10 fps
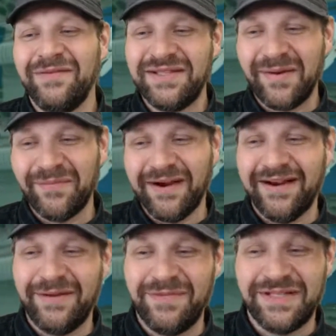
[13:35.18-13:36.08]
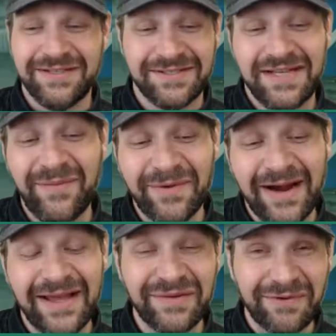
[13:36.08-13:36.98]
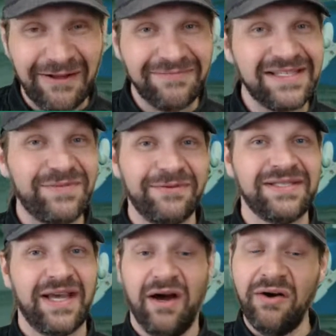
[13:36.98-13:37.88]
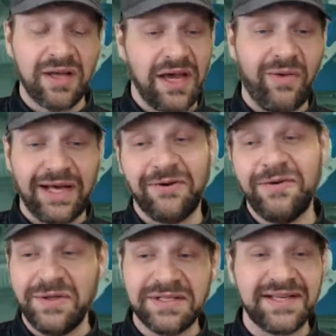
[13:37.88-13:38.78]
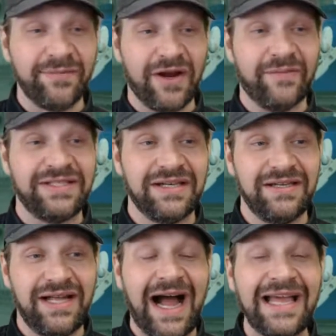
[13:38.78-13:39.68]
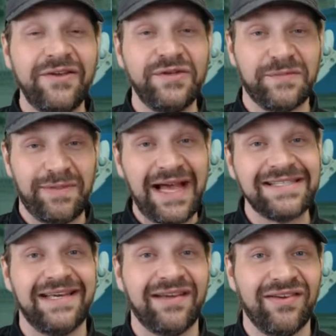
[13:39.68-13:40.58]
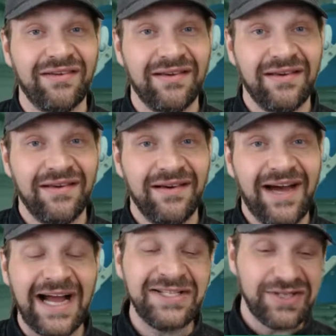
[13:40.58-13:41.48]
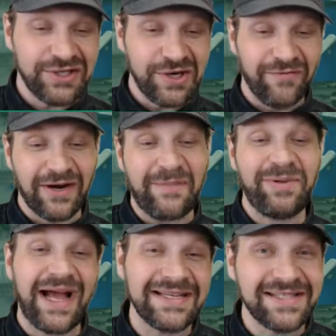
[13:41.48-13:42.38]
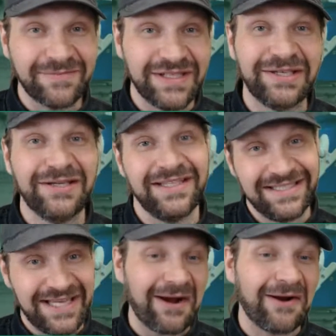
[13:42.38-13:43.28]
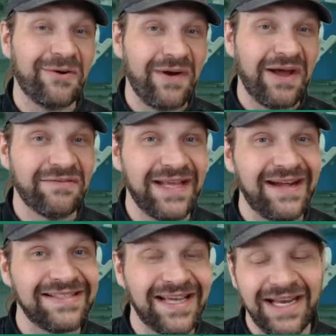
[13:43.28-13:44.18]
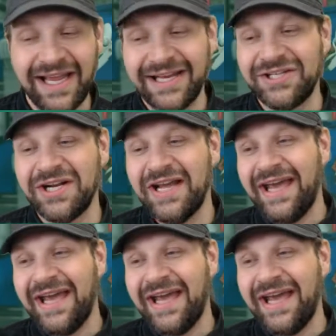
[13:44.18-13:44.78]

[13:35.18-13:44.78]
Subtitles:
Temporary materials are temporary. The problem is people say, okay, well, I don't use a temporary material. I use a plastic. I stitch over a plastic material and tear it away from the outside edge.